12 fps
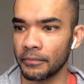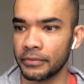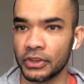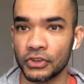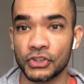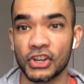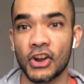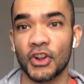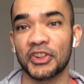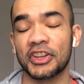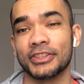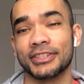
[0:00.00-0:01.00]
the general
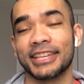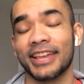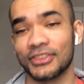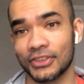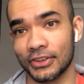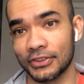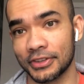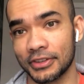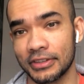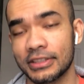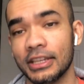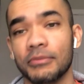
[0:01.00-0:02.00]
consensus
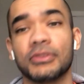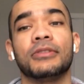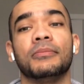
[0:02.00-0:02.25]
seems to